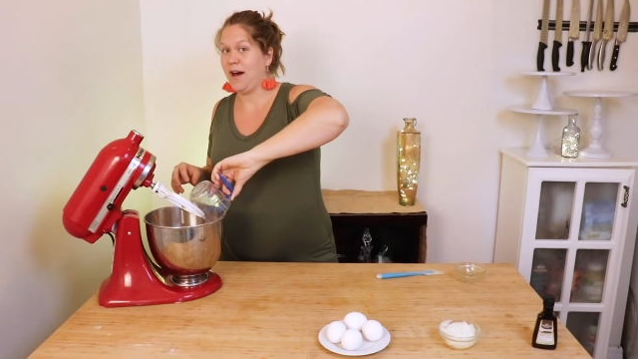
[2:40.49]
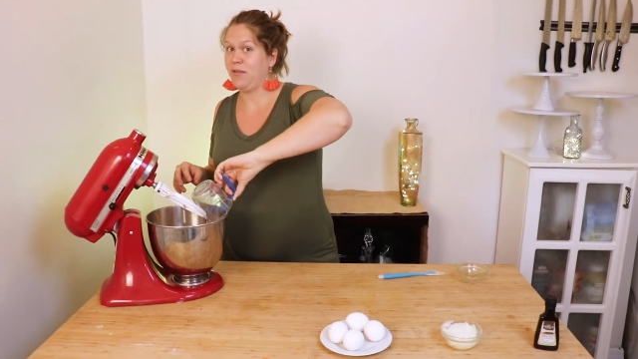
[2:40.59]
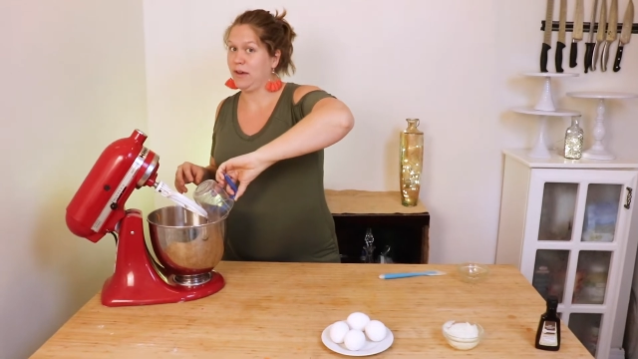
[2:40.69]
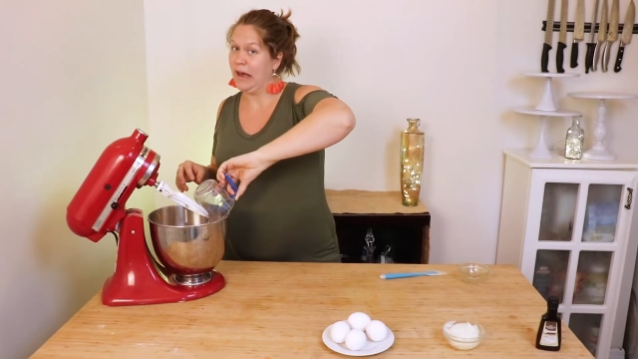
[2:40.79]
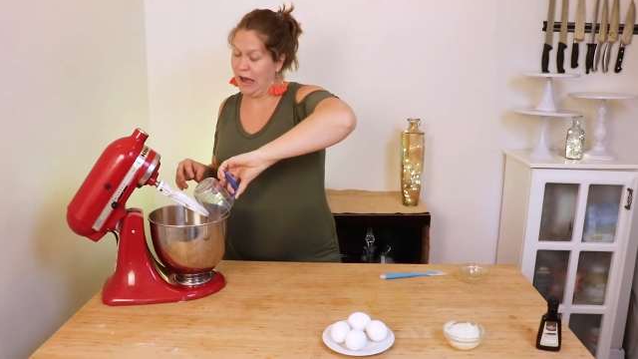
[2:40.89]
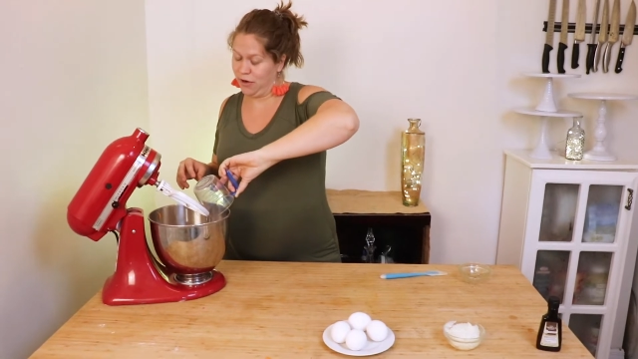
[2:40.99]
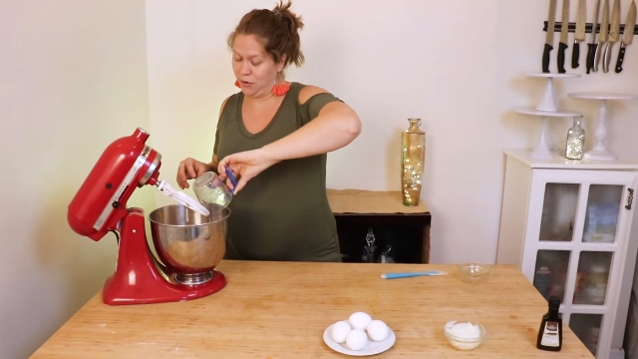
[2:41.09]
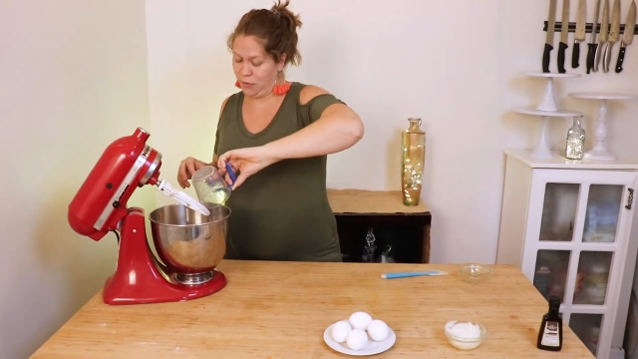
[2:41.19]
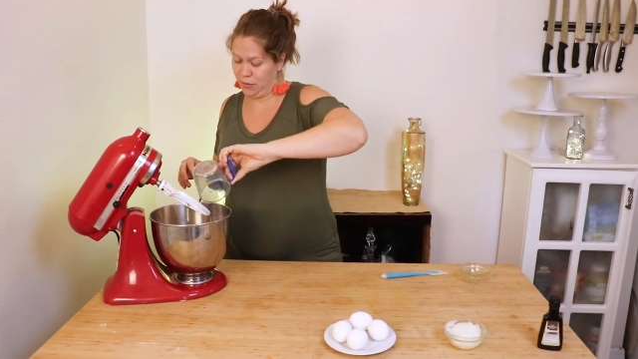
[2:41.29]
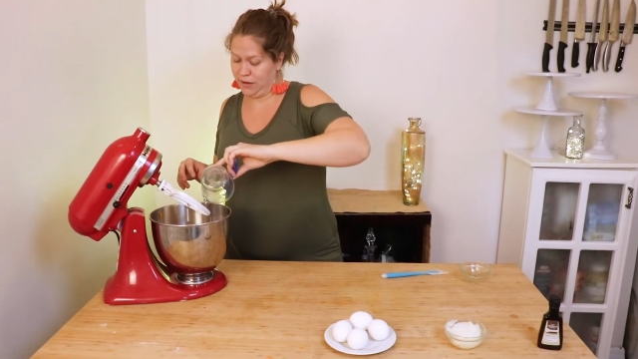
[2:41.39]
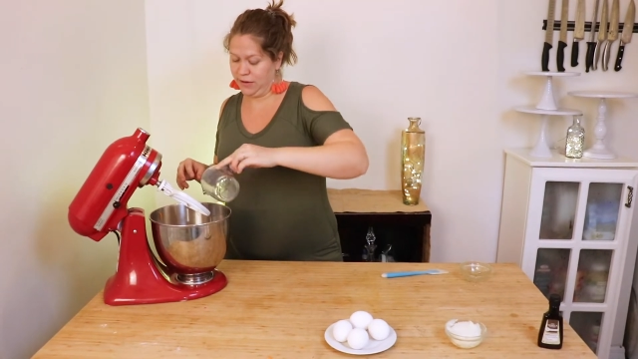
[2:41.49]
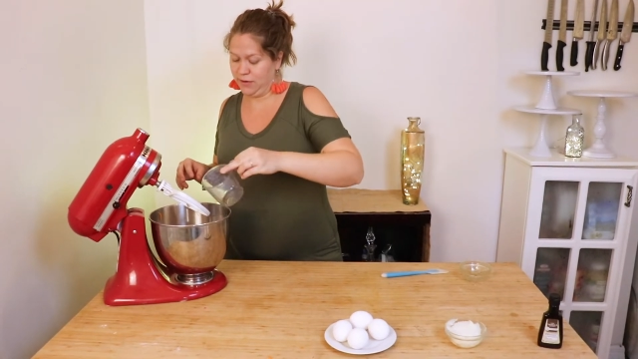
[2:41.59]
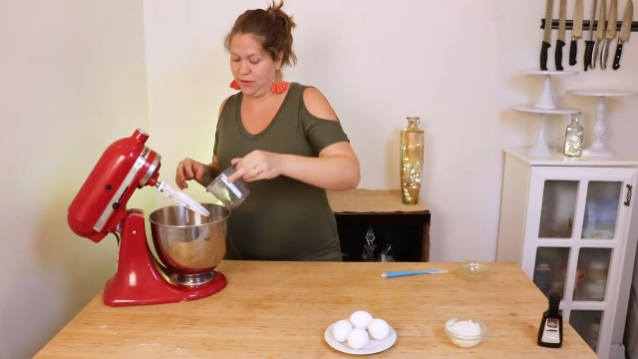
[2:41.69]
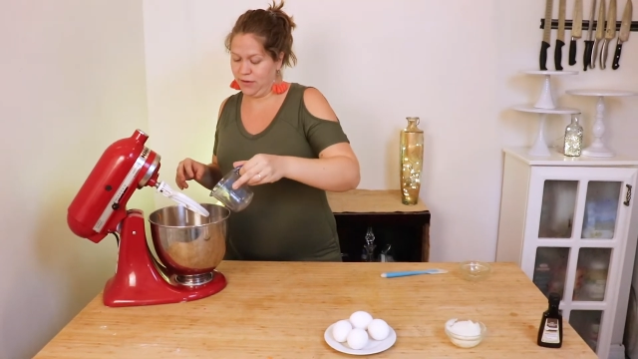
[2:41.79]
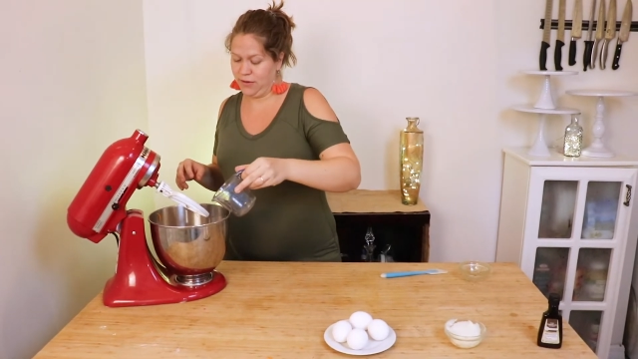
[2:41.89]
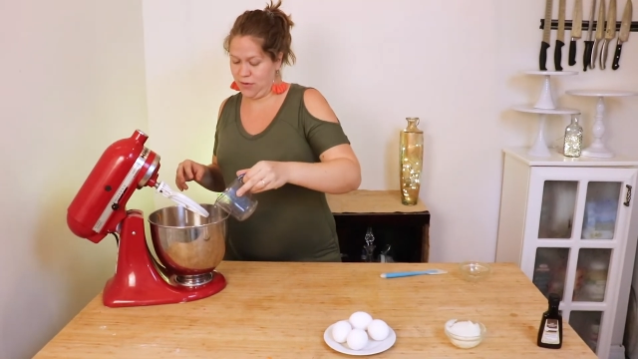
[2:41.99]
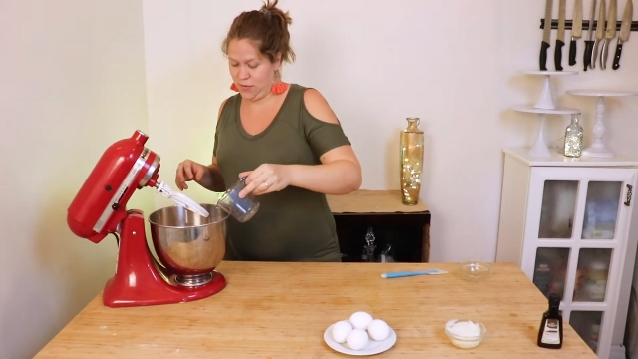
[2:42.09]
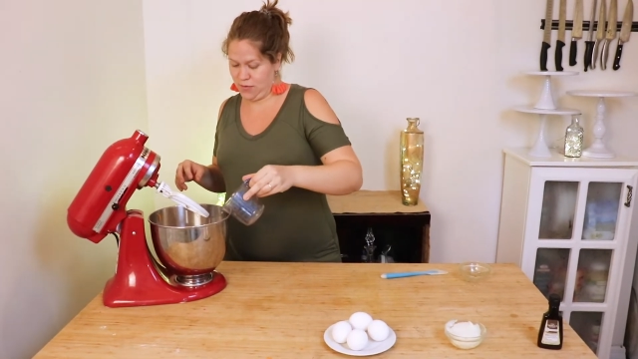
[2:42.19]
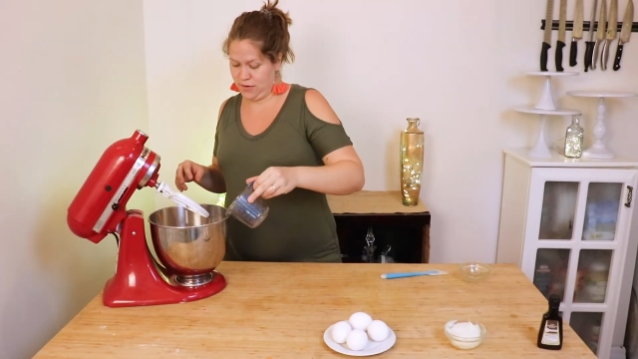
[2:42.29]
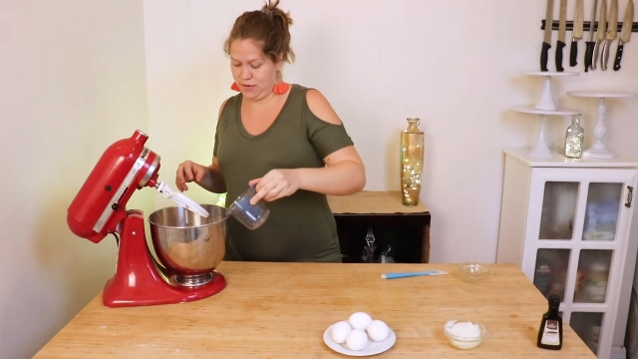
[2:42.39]
avocado oil,
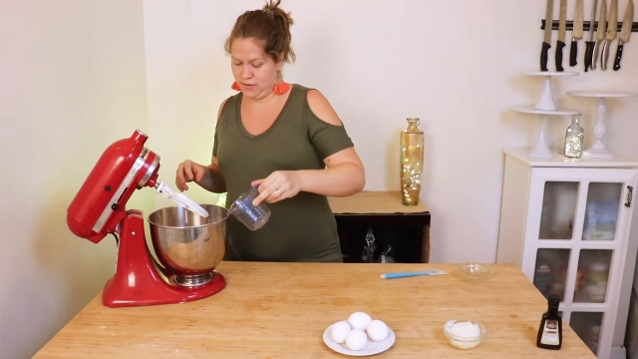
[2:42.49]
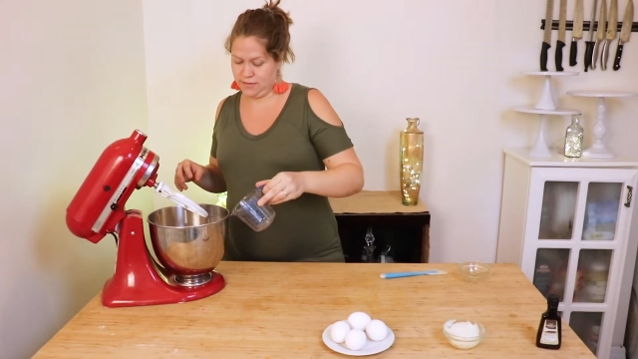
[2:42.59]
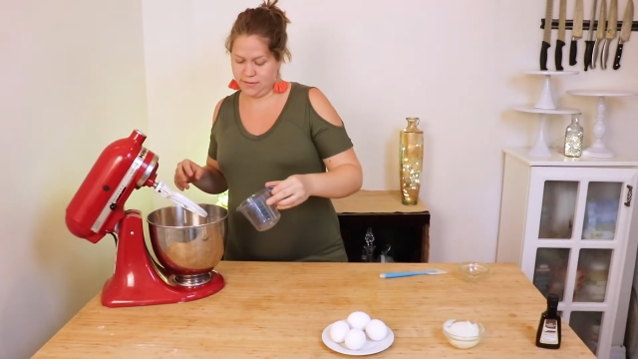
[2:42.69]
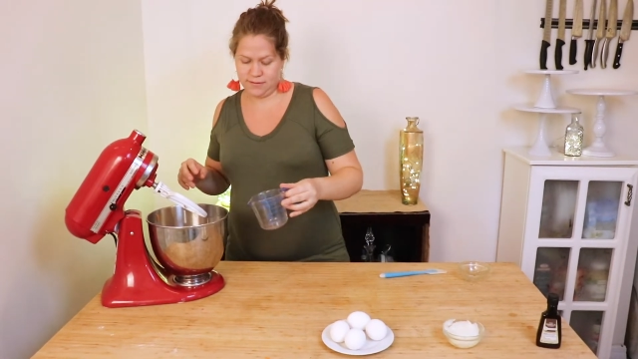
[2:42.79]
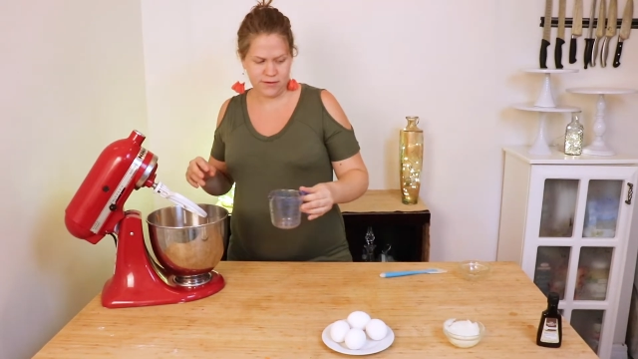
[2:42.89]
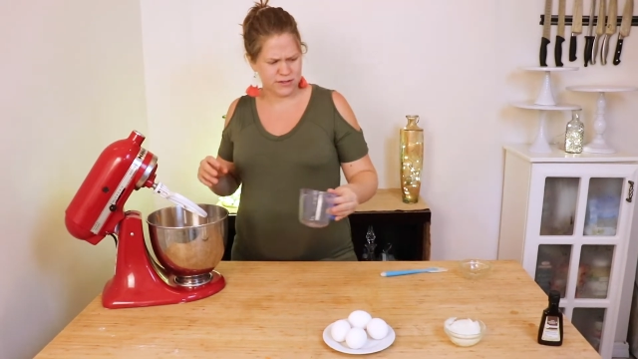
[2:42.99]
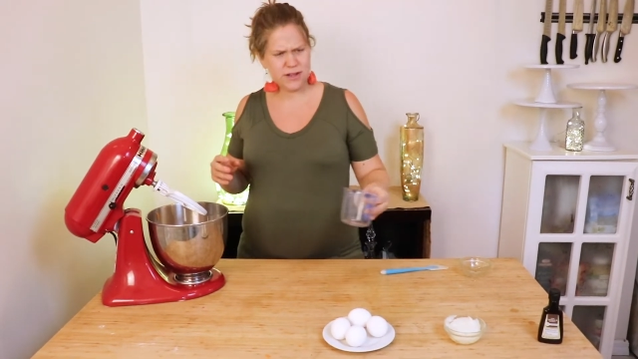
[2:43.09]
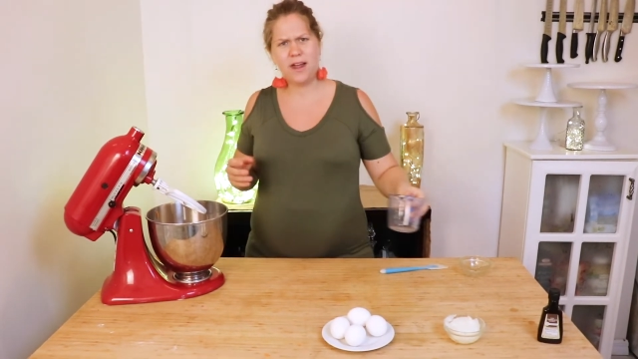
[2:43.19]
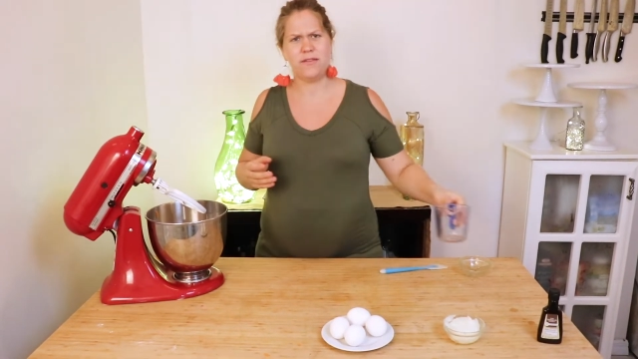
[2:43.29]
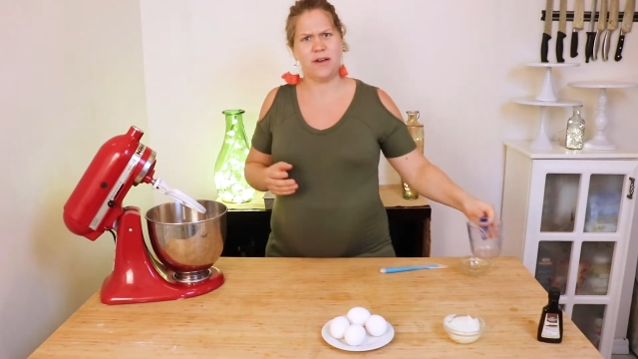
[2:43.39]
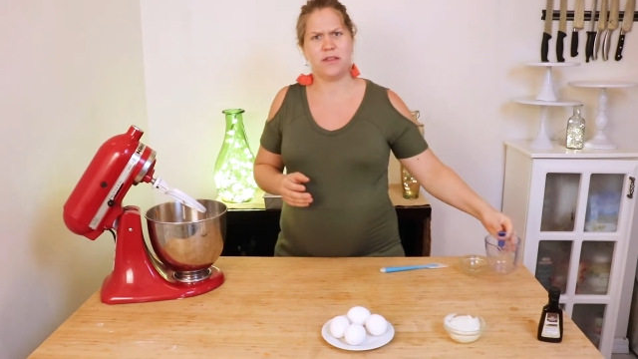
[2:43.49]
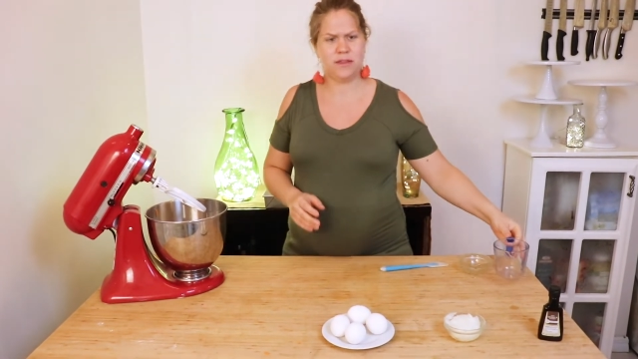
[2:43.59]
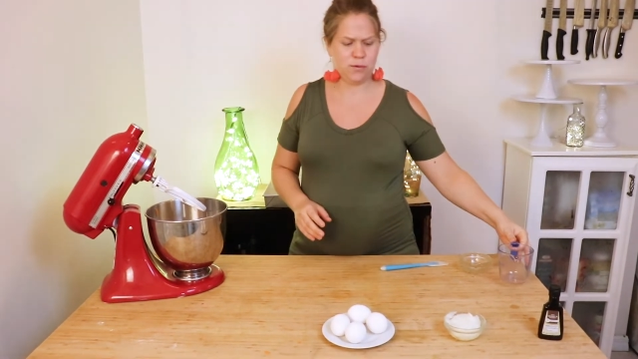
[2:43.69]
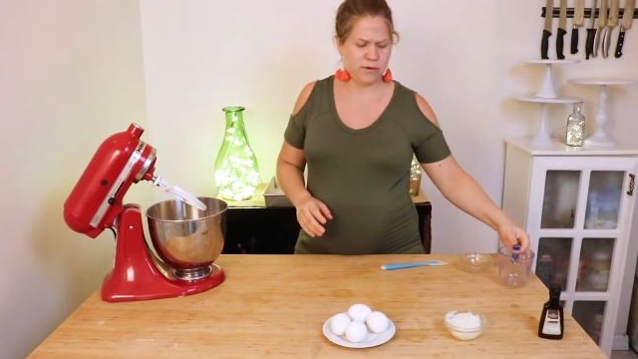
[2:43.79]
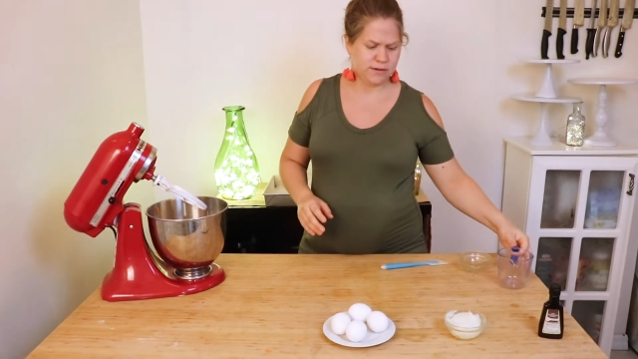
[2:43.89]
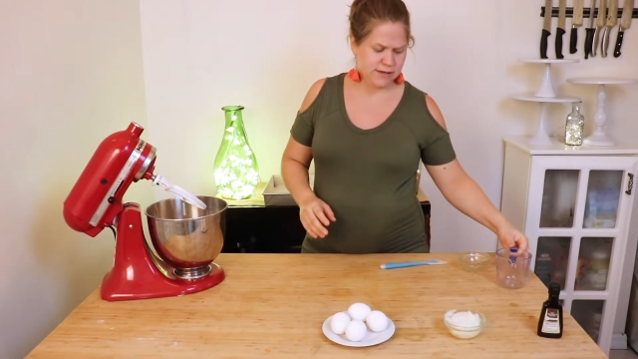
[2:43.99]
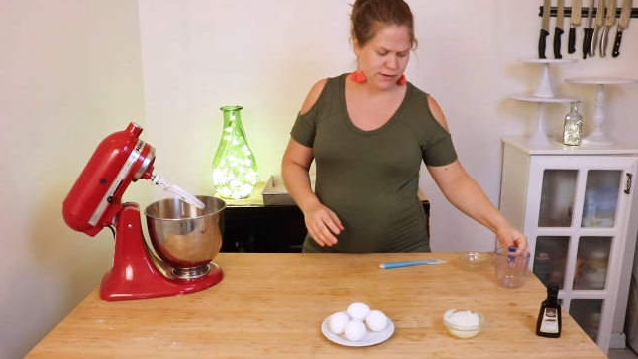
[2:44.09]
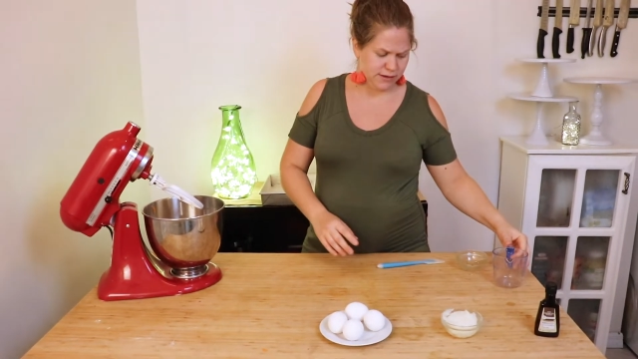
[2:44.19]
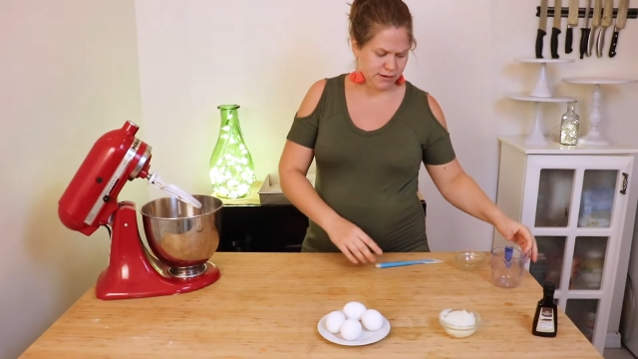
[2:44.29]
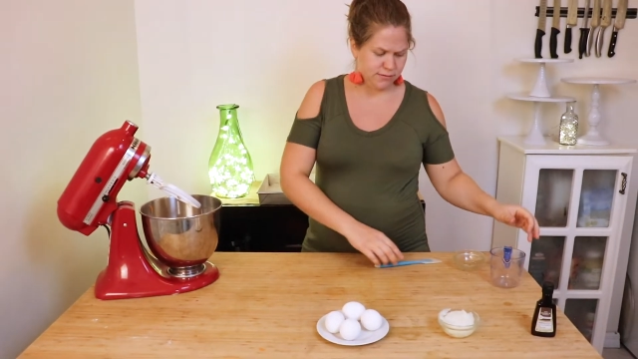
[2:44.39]
or there's a lot of healthy oils
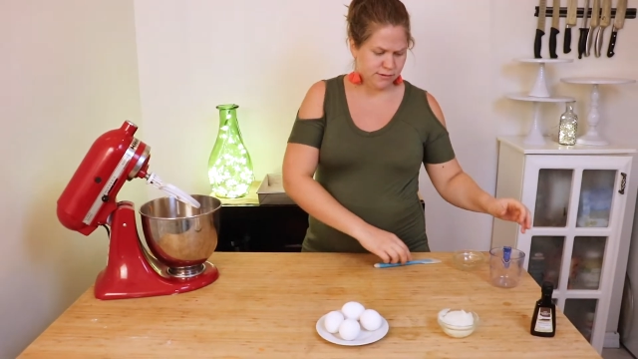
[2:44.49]
out there.